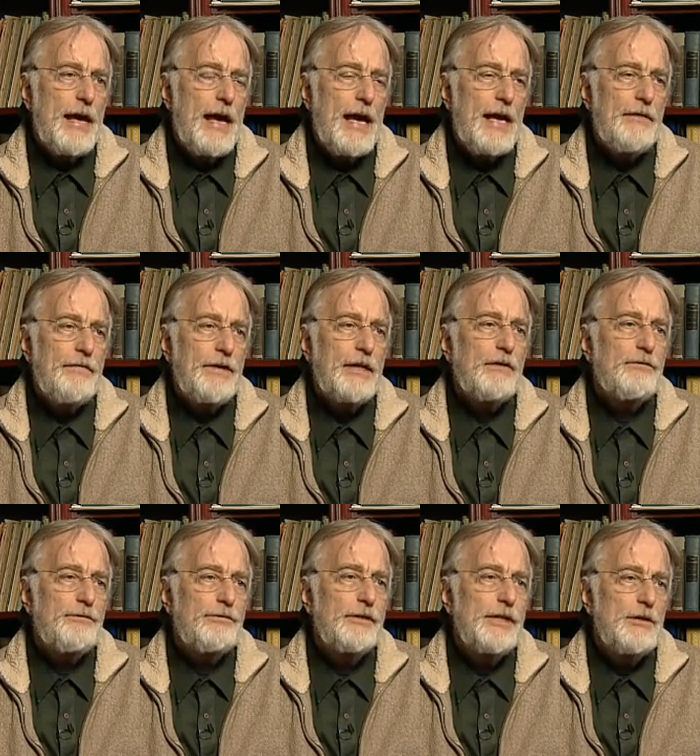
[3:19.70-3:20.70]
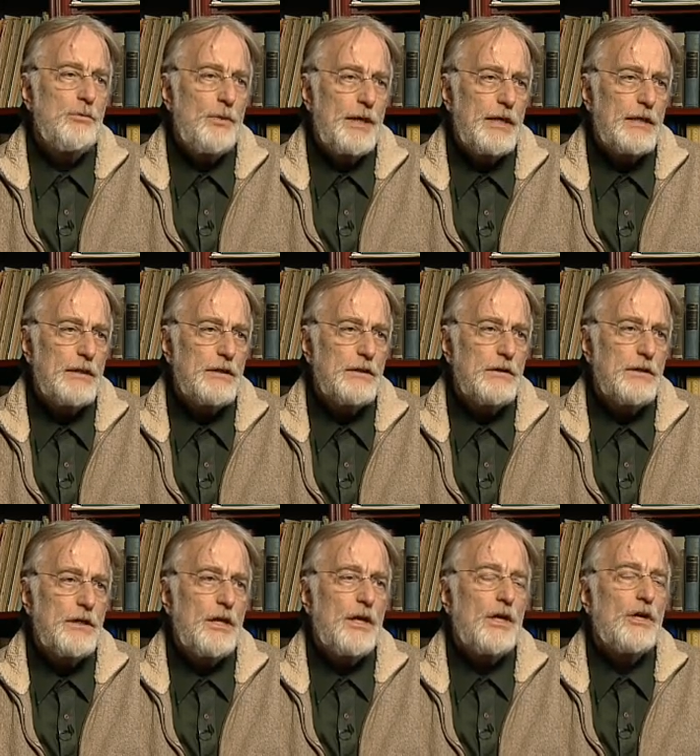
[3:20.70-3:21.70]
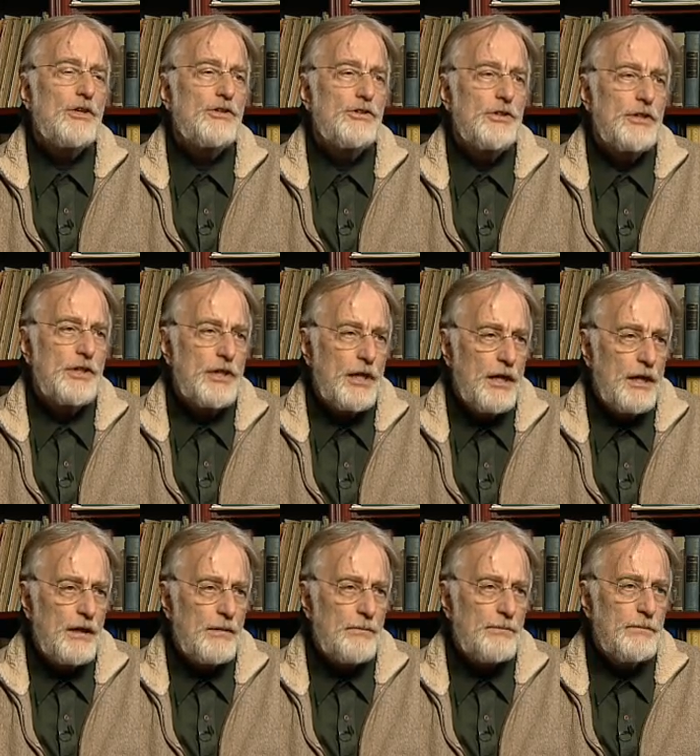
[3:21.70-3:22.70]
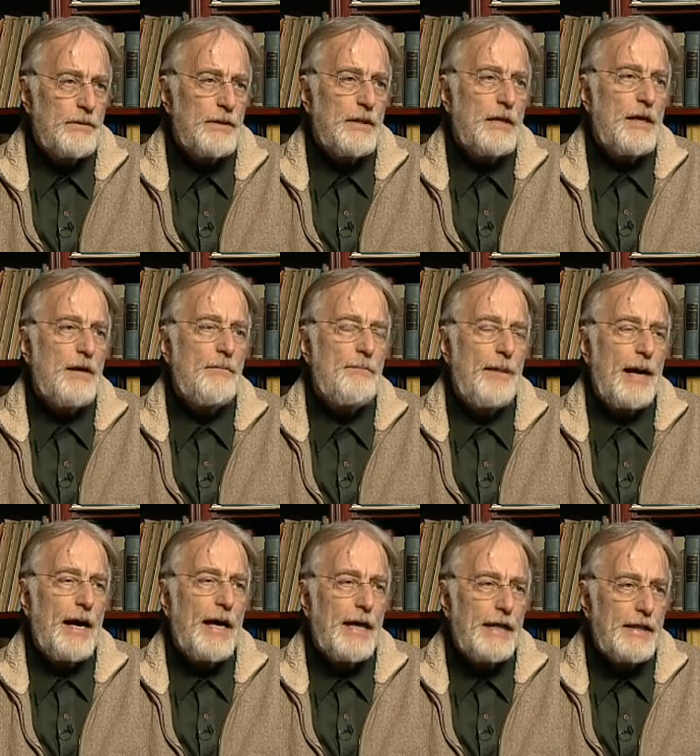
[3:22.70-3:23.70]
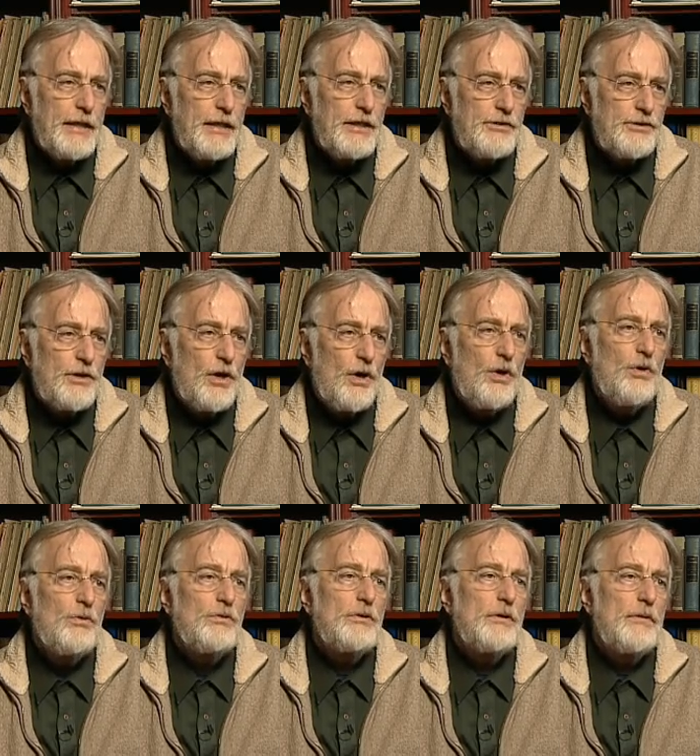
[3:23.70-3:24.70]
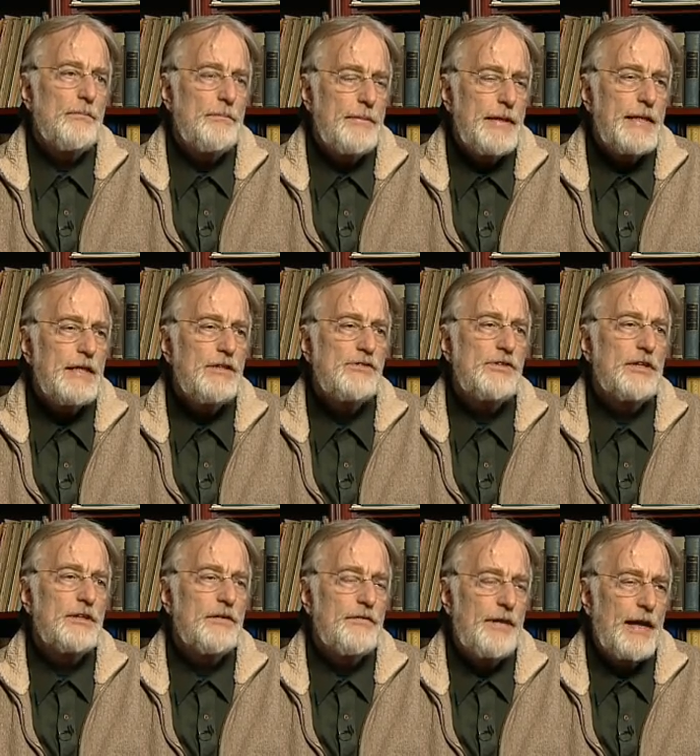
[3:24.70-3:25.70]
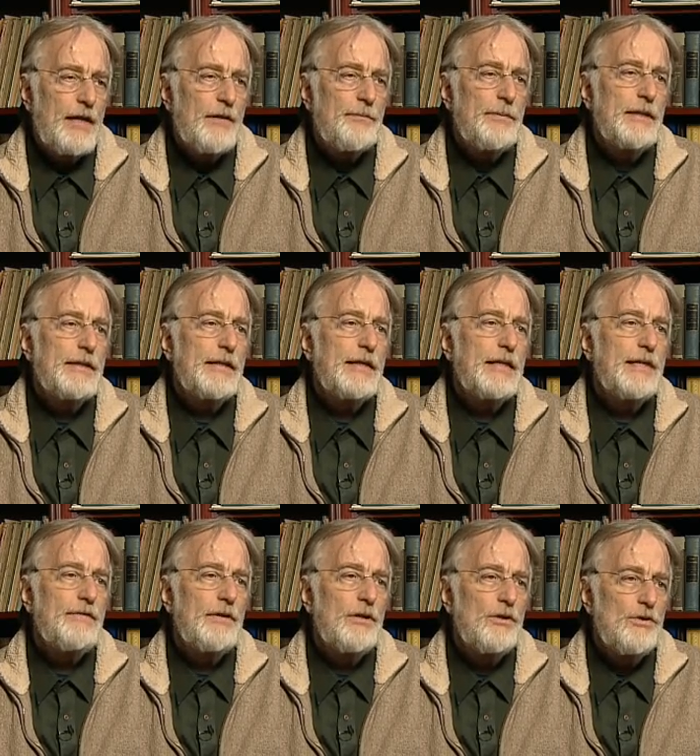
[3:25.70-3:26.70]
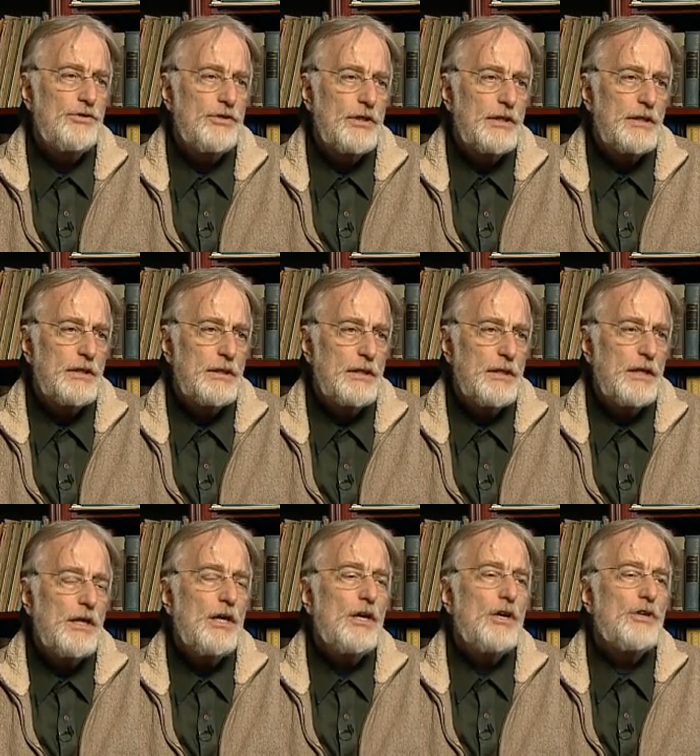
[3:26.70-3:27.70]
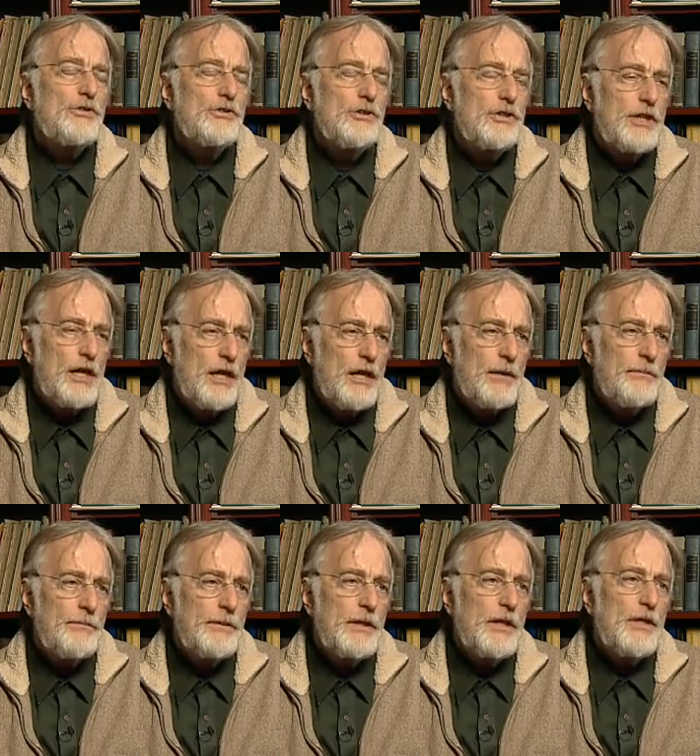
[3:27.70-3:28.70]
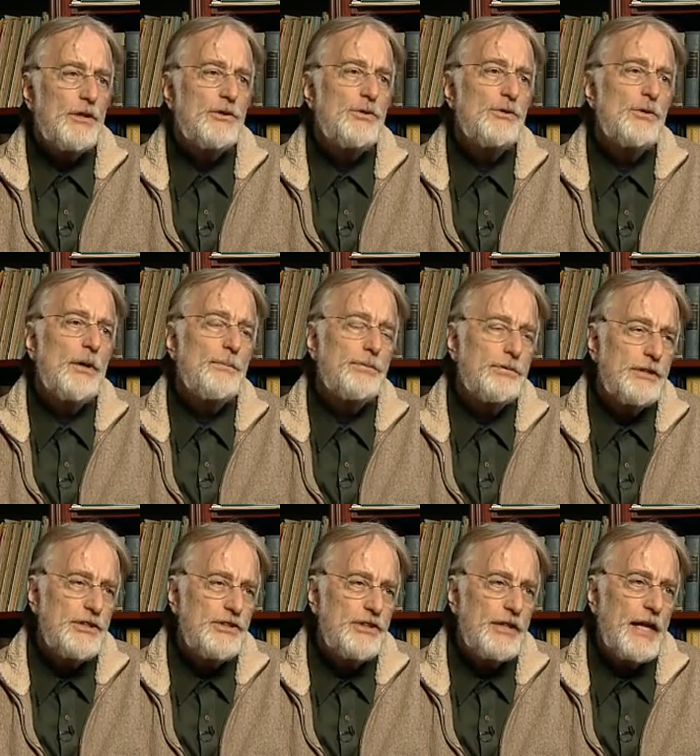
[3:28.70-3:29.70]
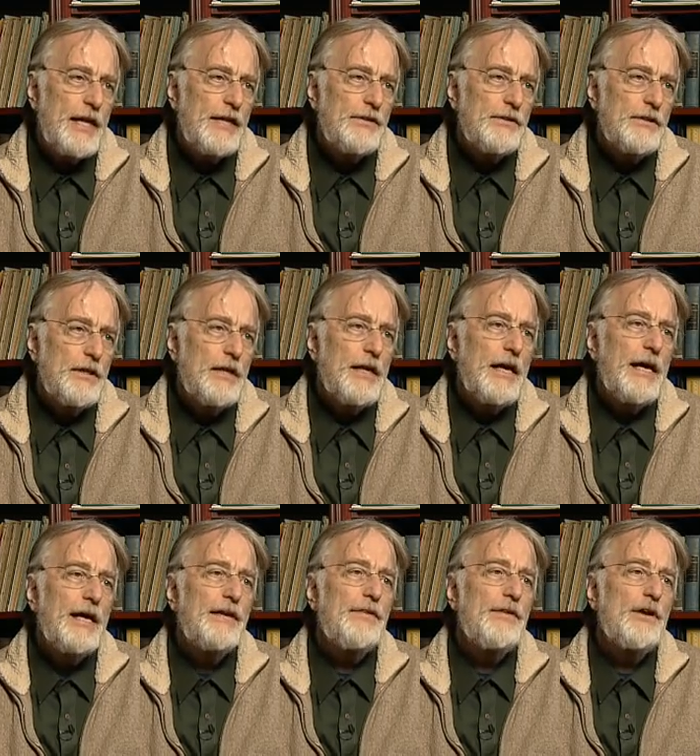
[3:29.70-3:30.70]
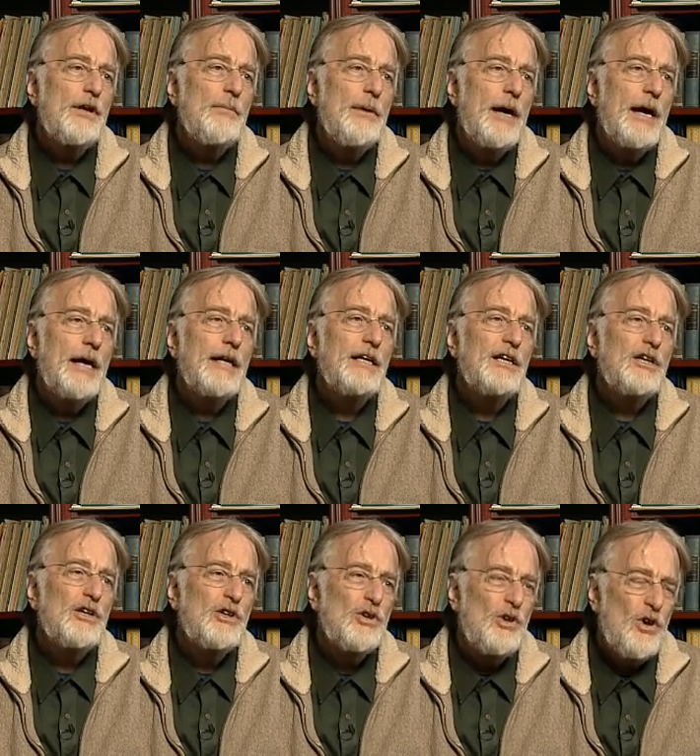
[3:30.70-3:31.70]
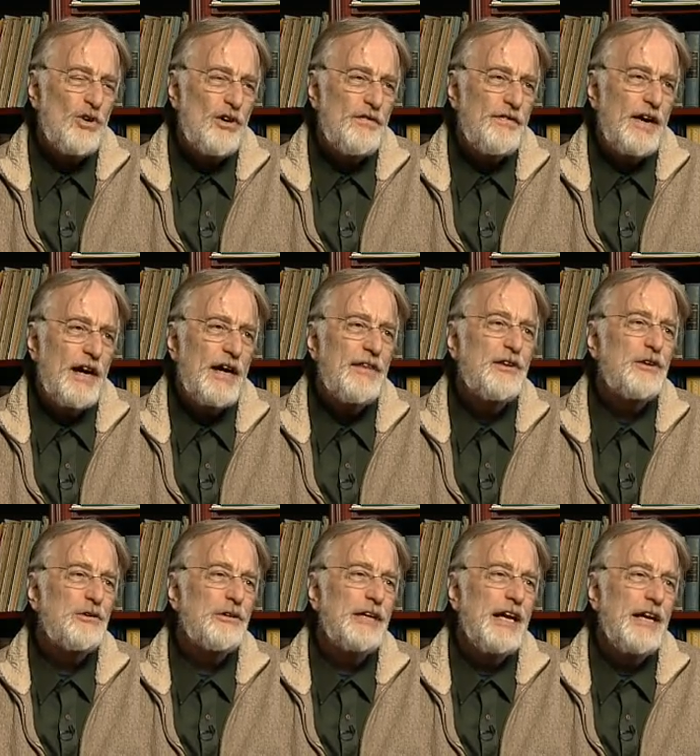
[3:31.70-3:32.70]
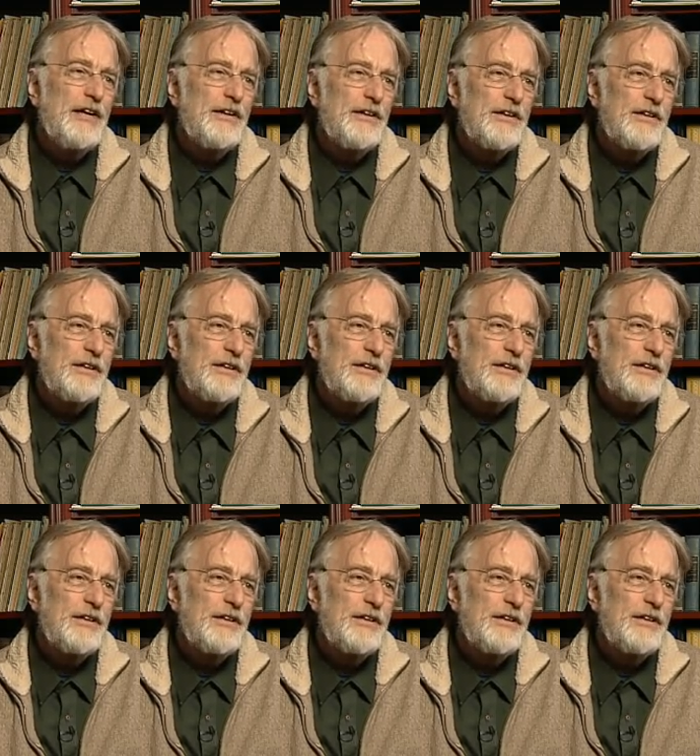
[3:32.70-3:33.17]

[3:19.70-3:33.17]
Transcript: having free will, should come by its own means and development and evolution, should come to appreciate and thereby glorify the Creator.